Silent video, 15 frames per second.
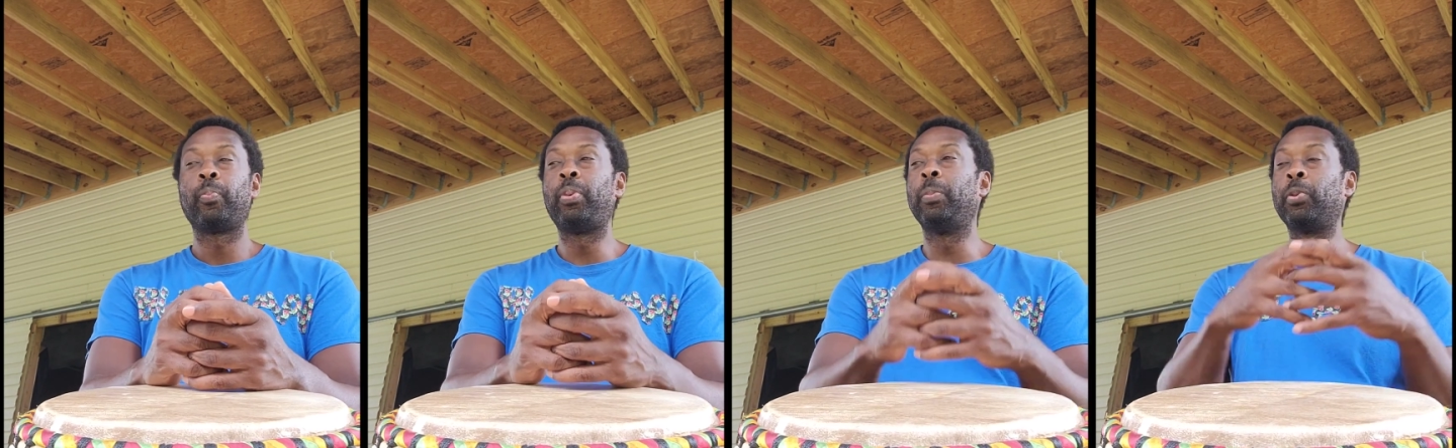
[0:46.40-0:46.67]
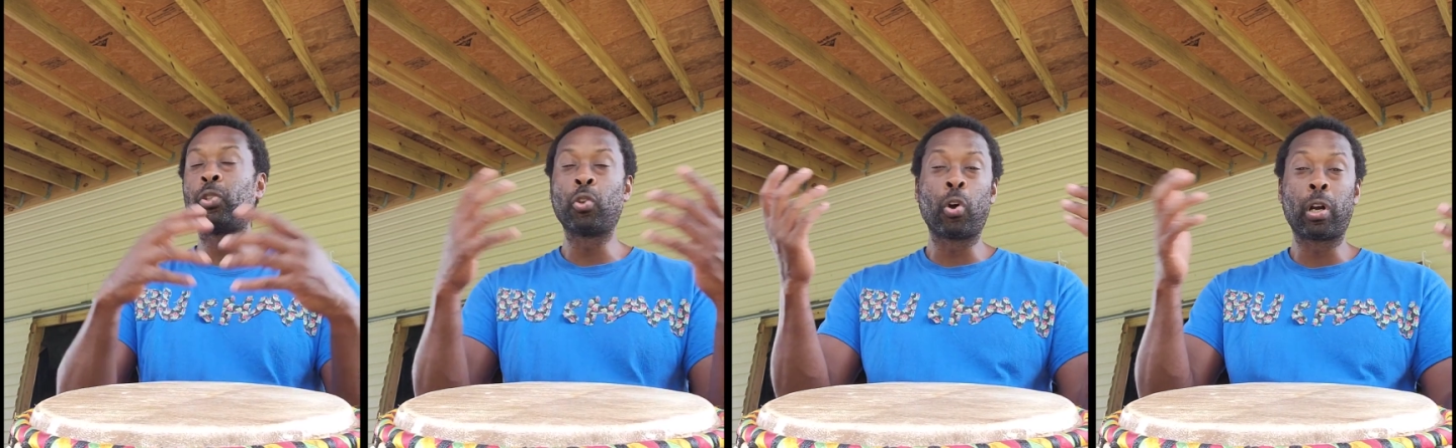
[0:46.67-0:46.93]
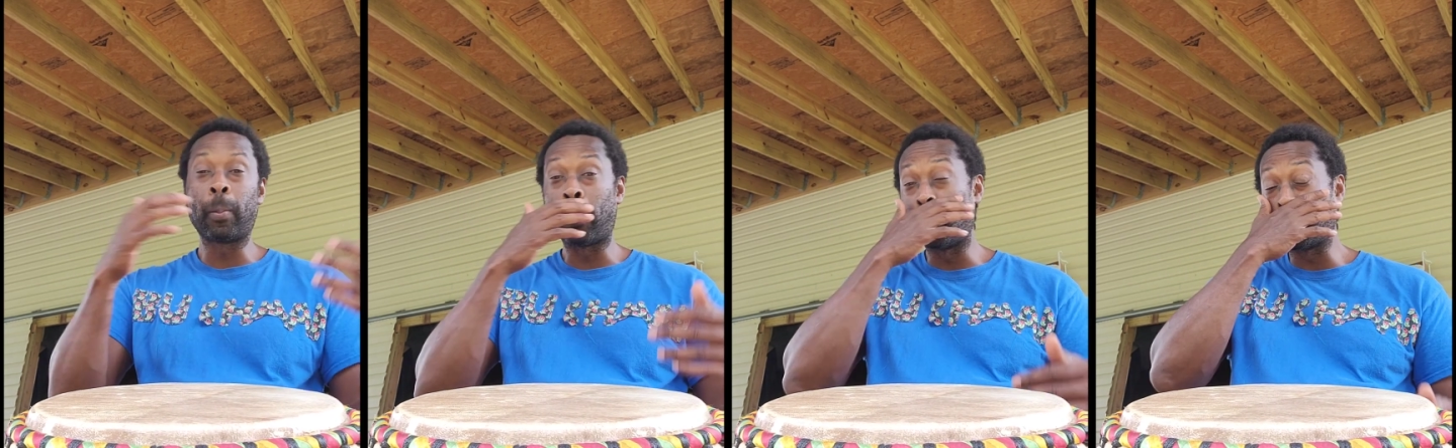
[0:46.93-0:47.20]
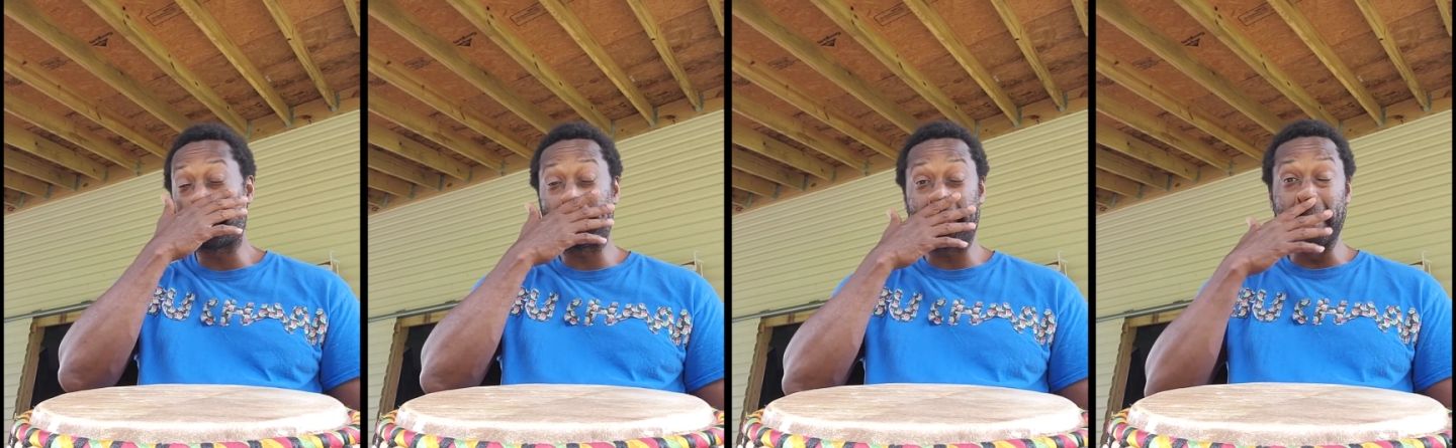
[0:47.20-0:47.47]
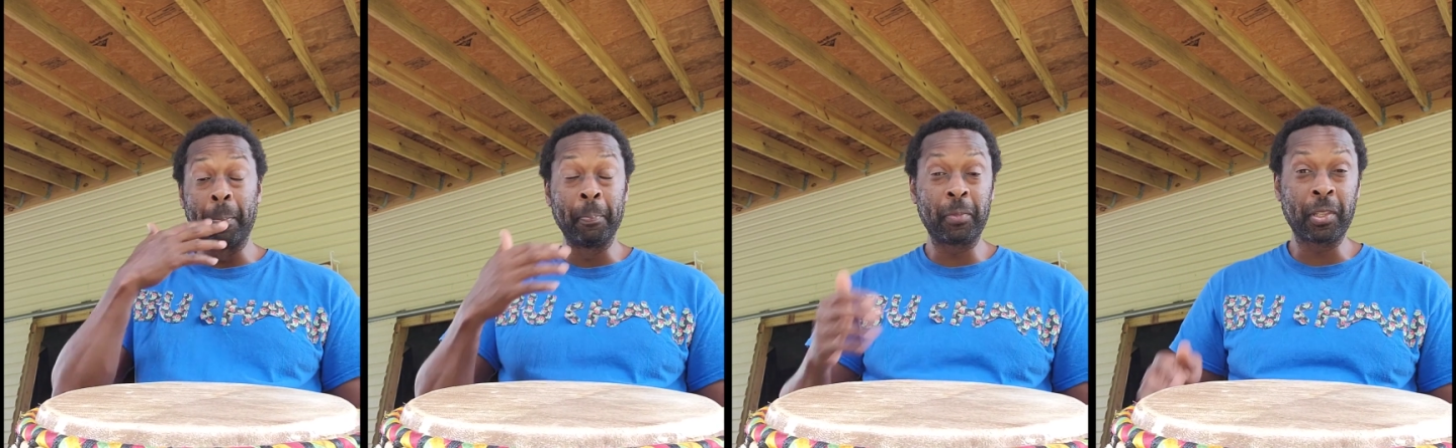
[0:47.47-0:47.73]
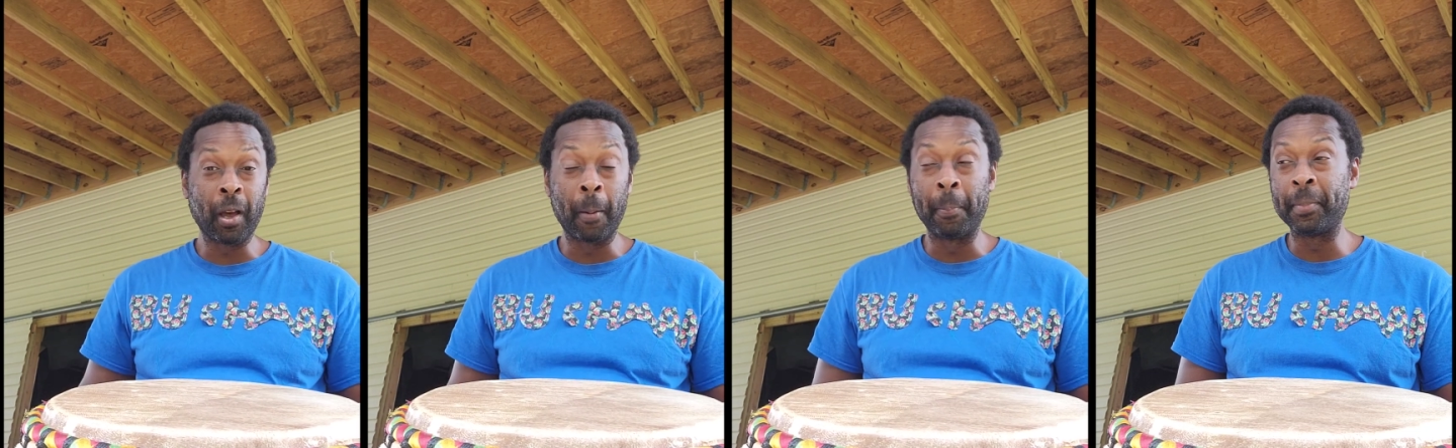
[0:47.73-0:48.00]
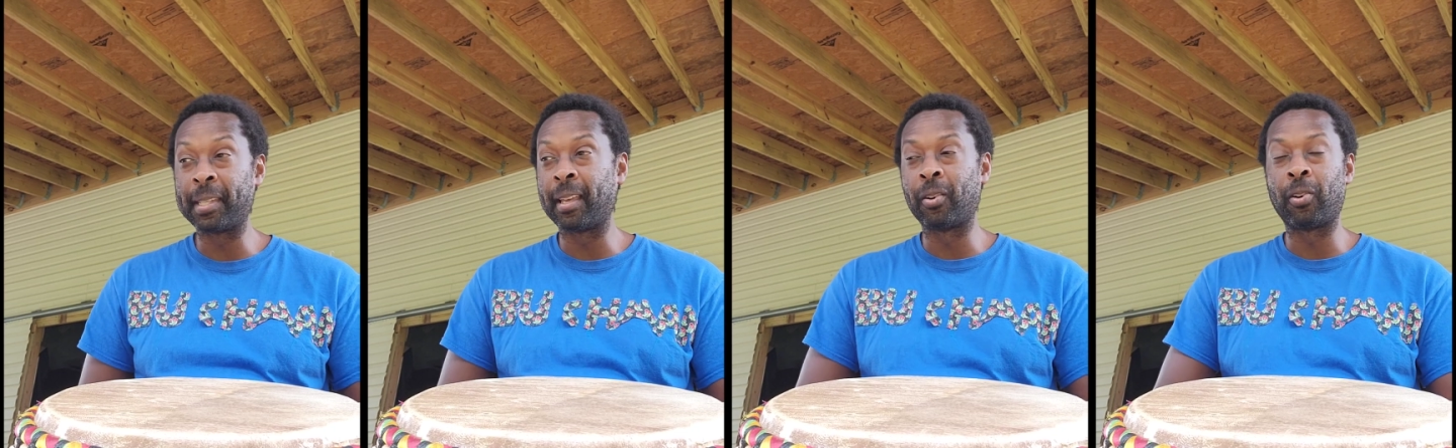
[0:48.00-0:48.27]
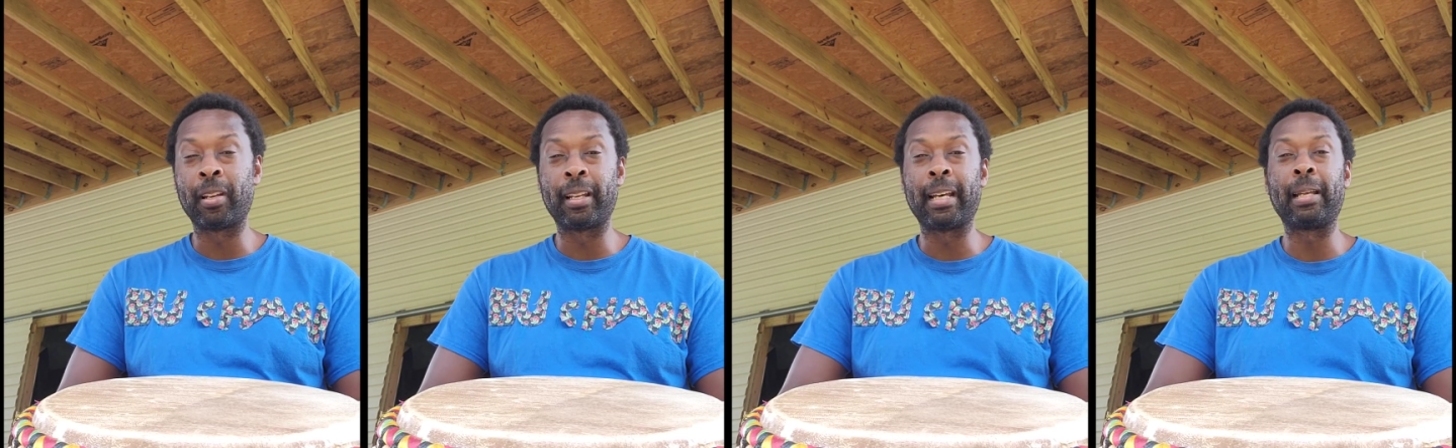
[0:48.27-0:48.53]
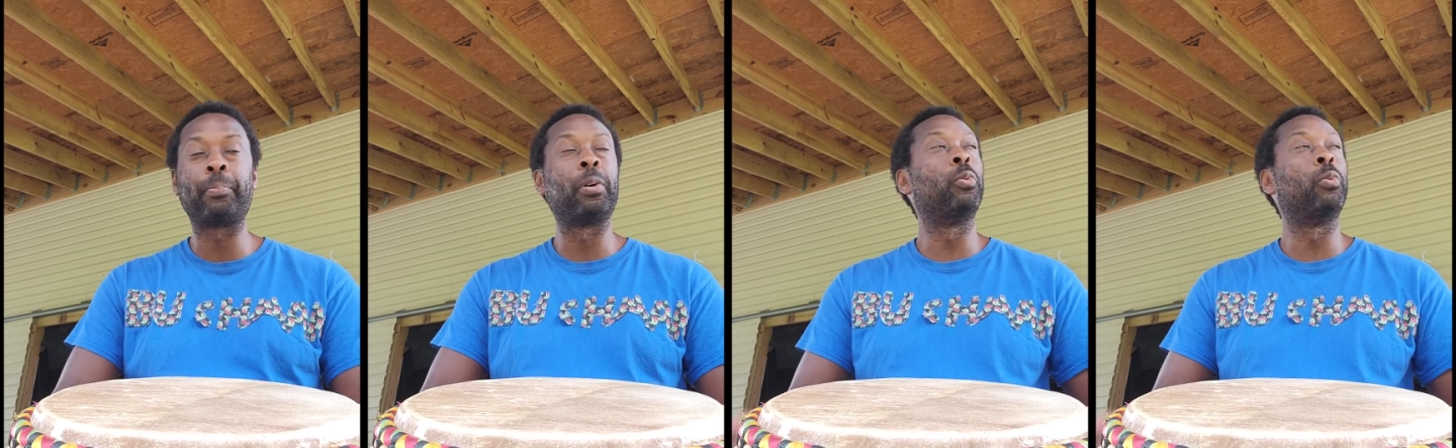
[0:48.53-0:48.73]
People talk about symptoms and all of that,